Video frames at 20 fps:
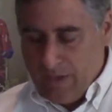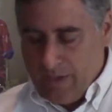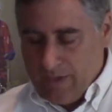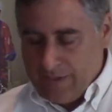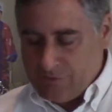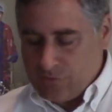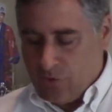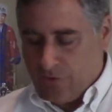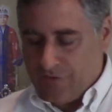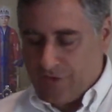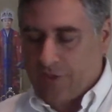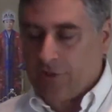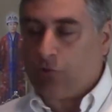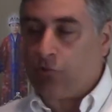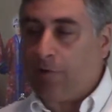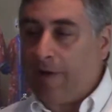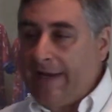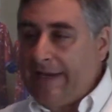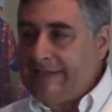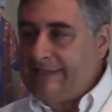It's called The
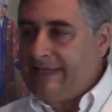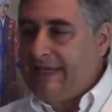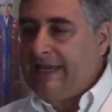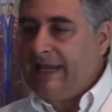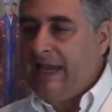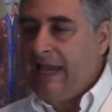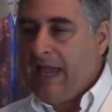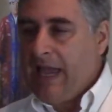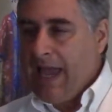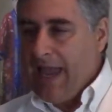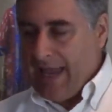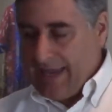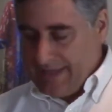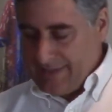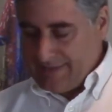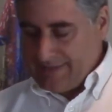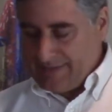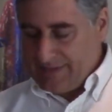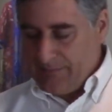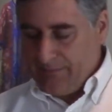Crazy
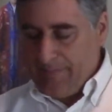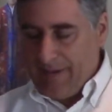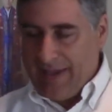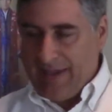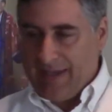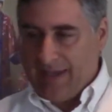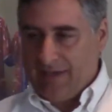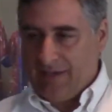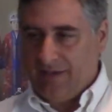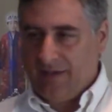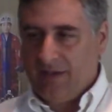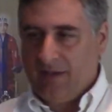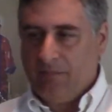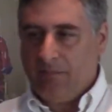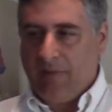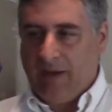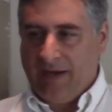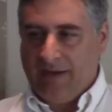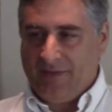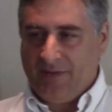Handsome Man
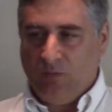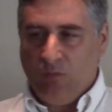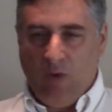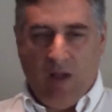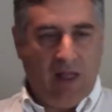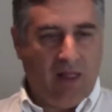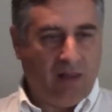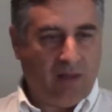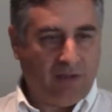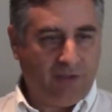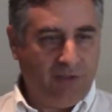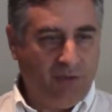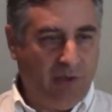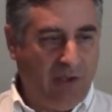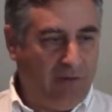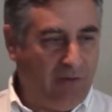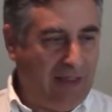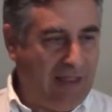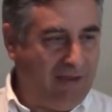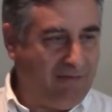by the Well. Do you
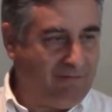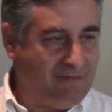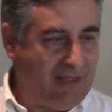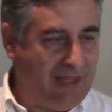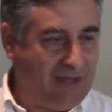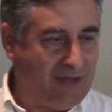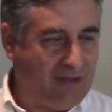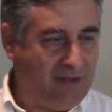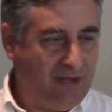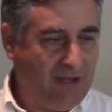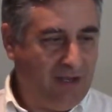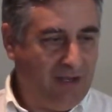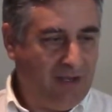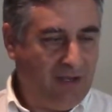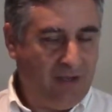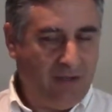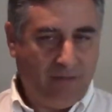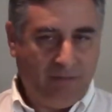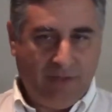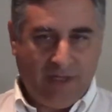all have that?
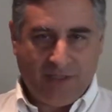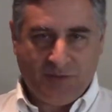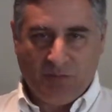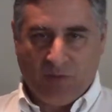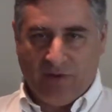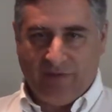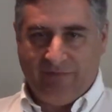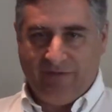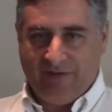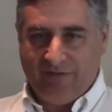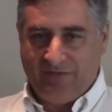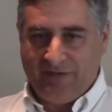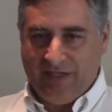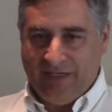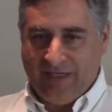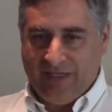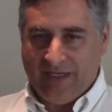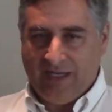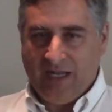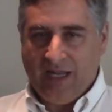Page
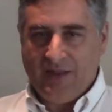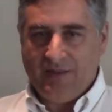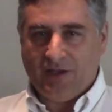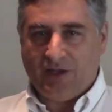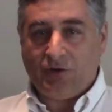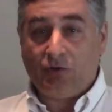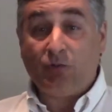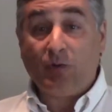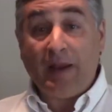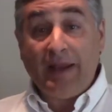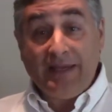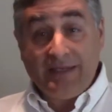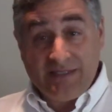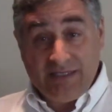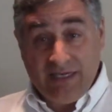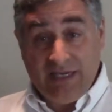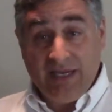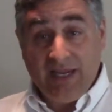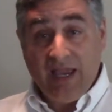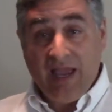115. The
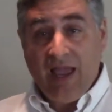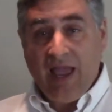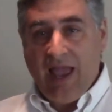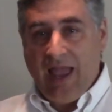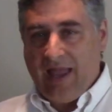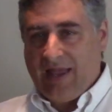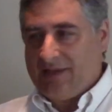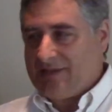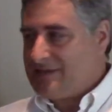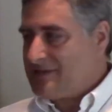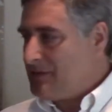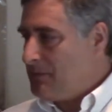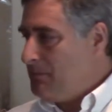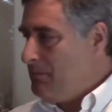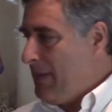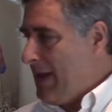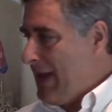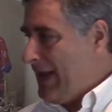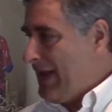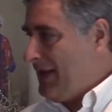Crazy
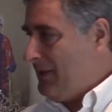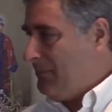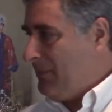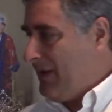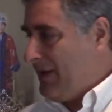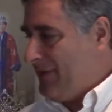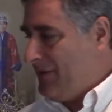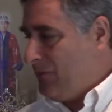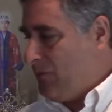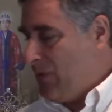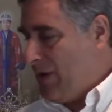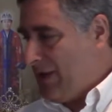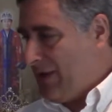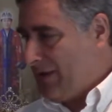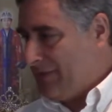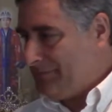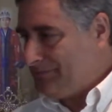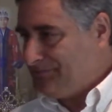Handsome Man by the Well.